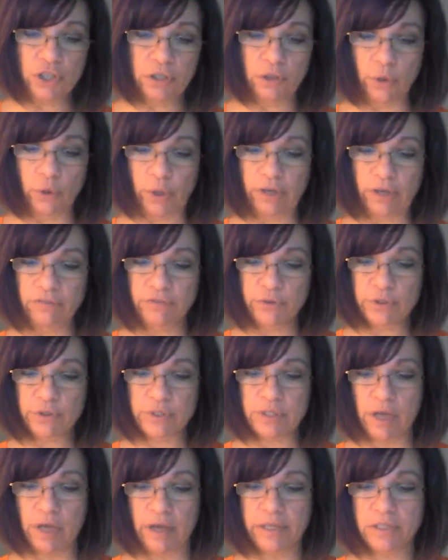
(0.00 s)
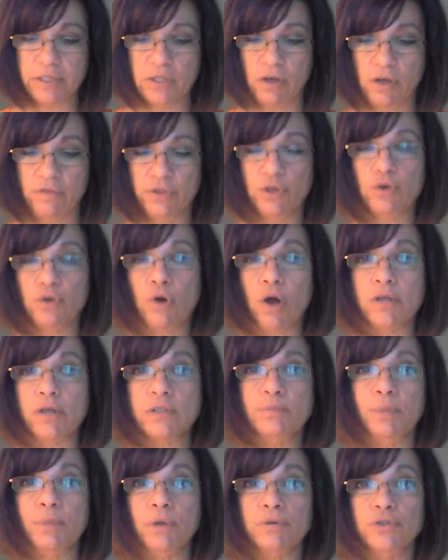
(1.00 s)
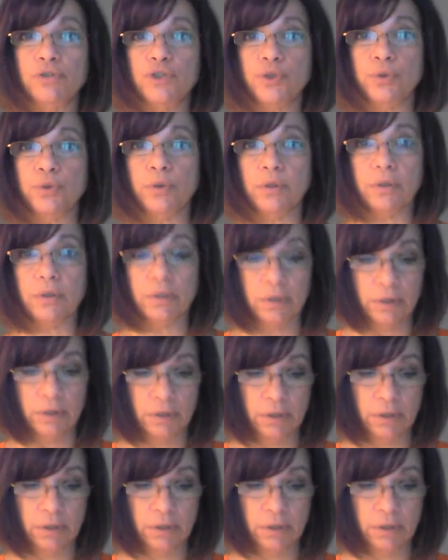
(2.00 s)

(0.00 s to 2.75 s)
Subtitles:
looking for signs of the crossbow shooter.